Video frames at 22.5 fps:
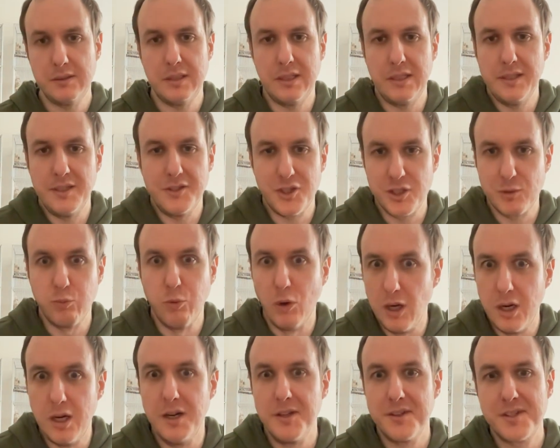And it's just
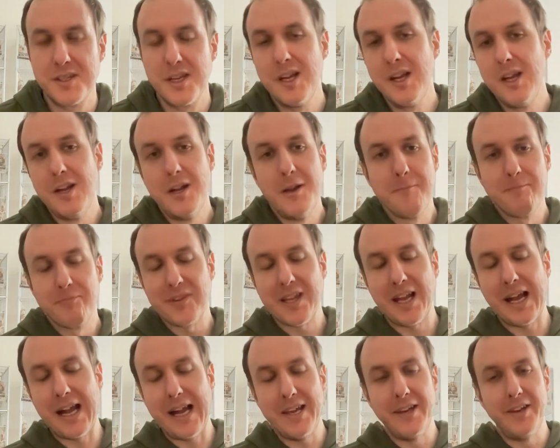words.
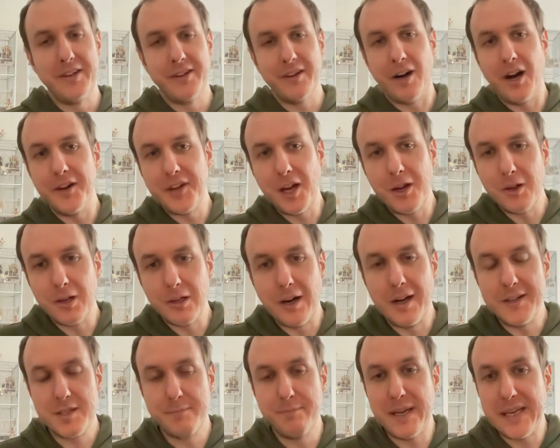And I don't
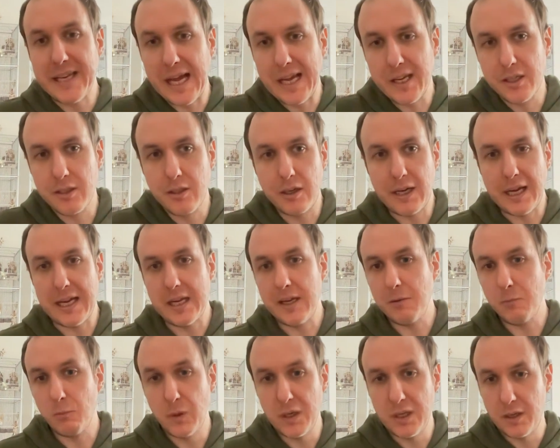like to be that guy.
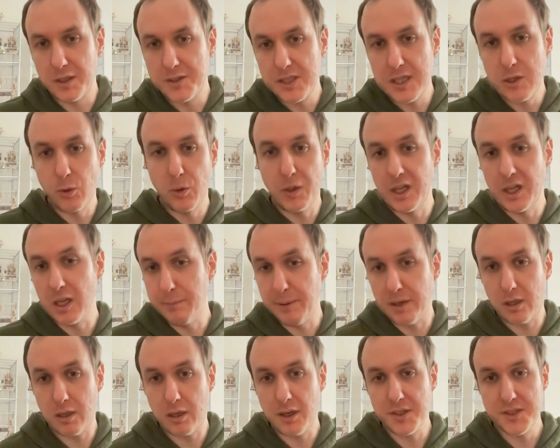When I taught in the
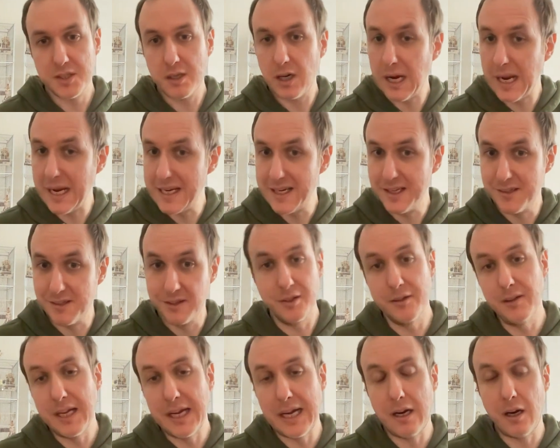past, I hated to
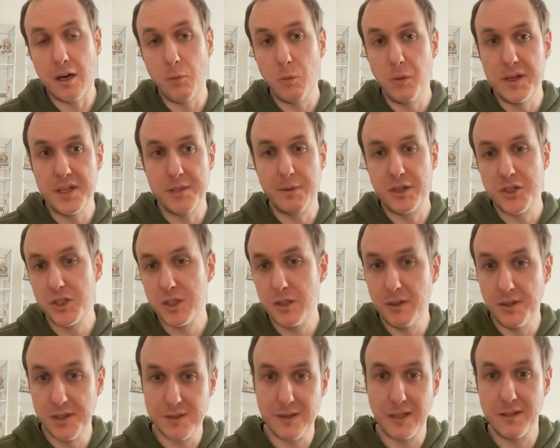do that. I wanted my
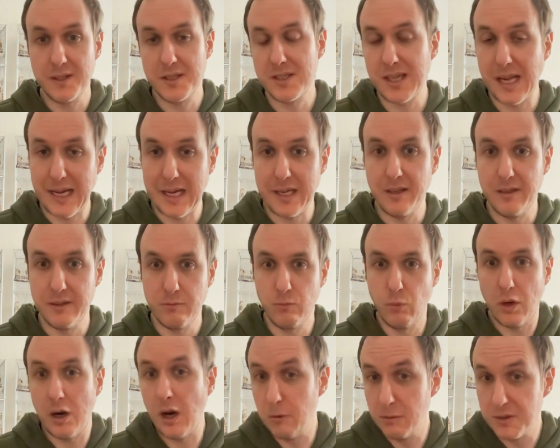students to understand
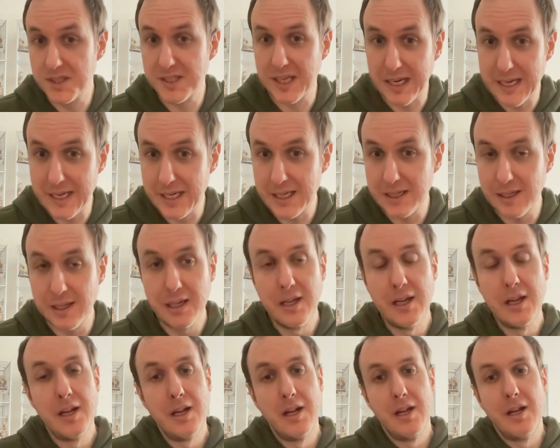what I was saying.
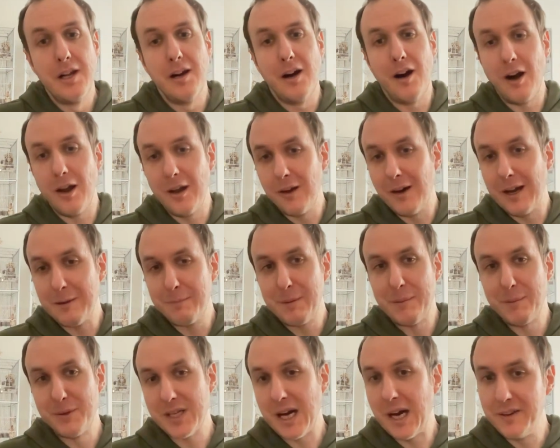I like
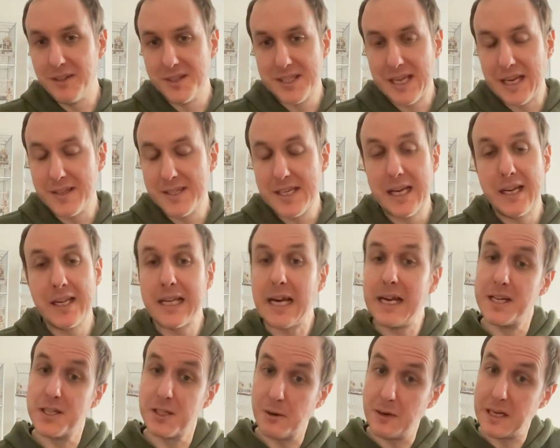people to understand
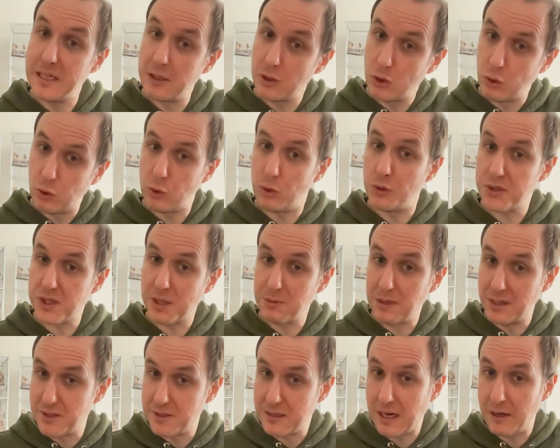technically. So in the course, I'm
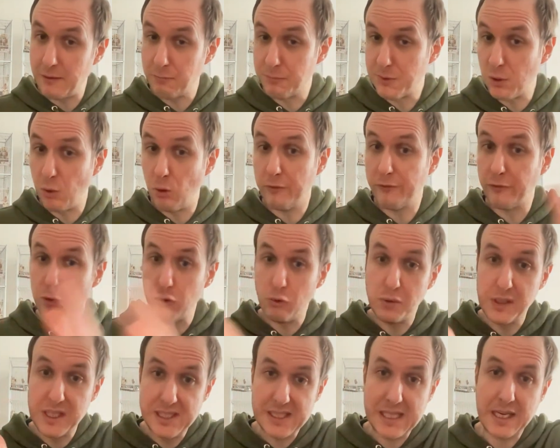going to talk through
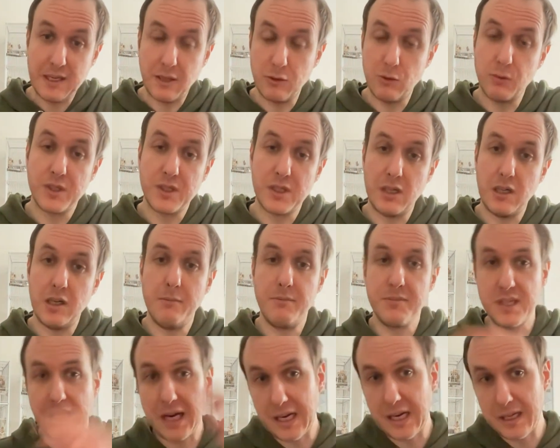all these technical
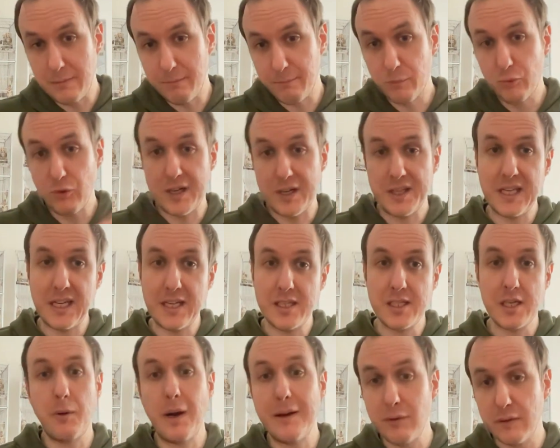terms and in great
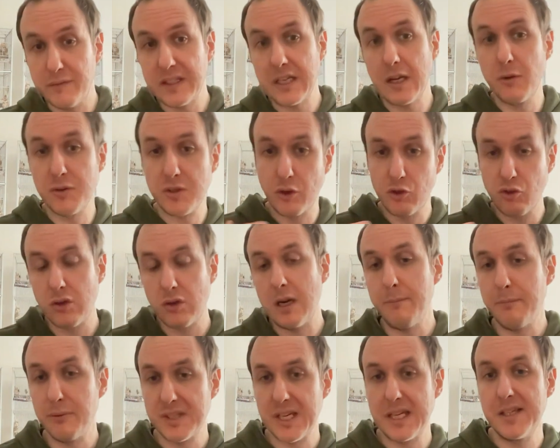detail. Everything else, I'll try
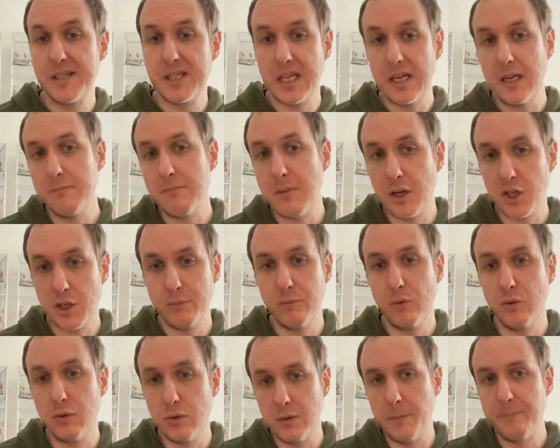and present it in a much
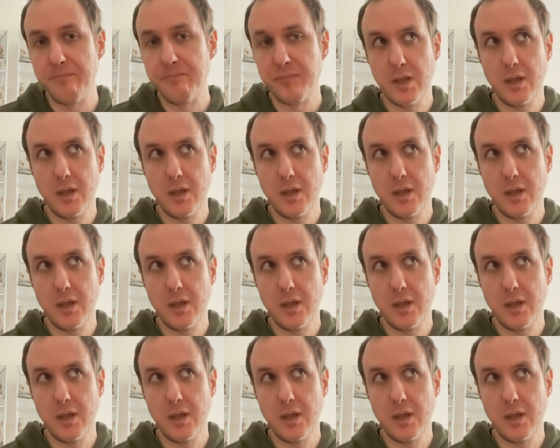more